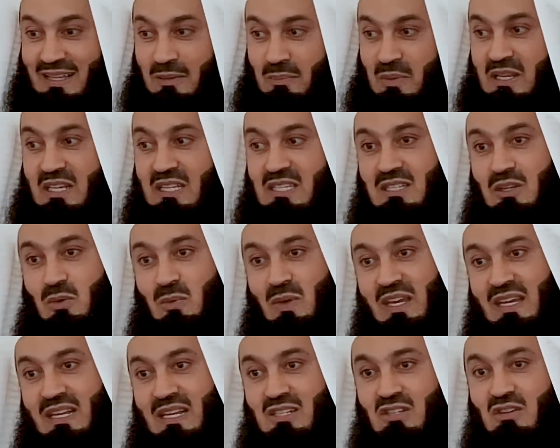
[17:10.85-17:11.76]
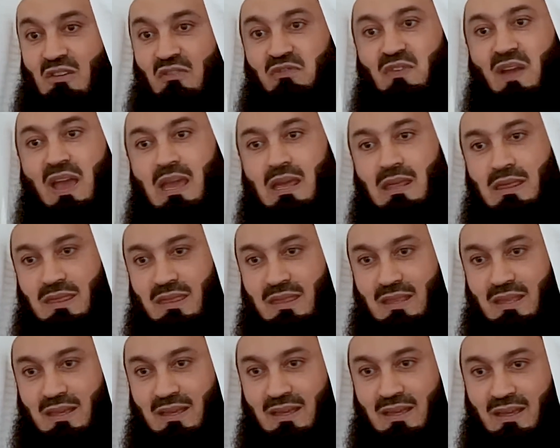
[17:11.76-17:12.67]
But it's the weakness of faith.
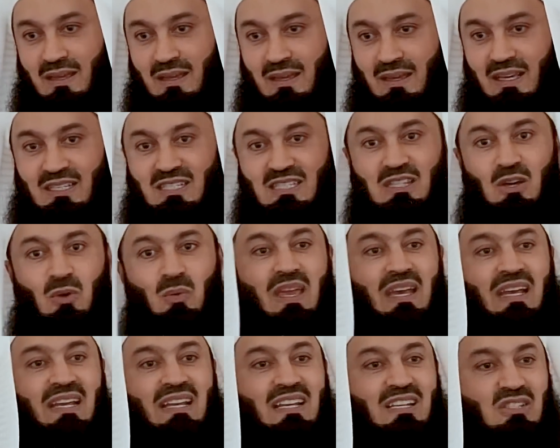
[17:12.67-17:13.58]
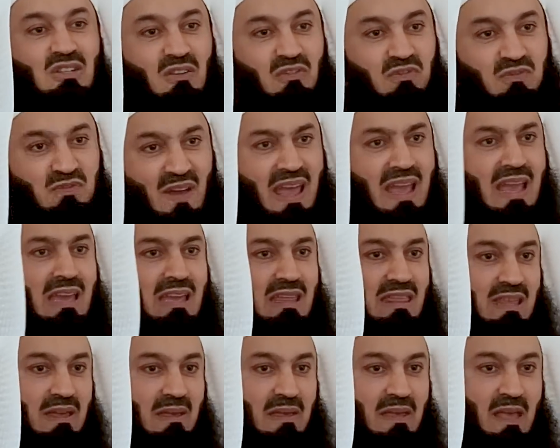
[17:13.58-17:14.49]
It's the weakness of
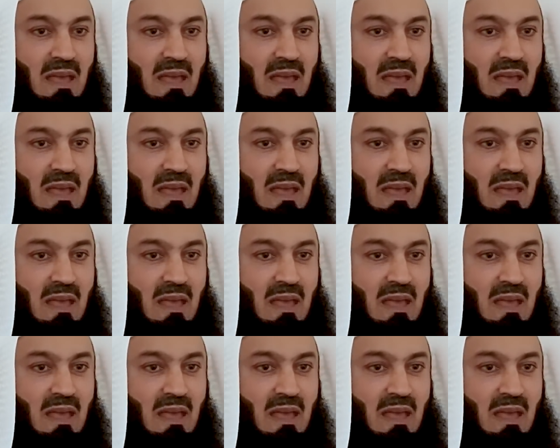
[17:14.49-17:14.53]
faith.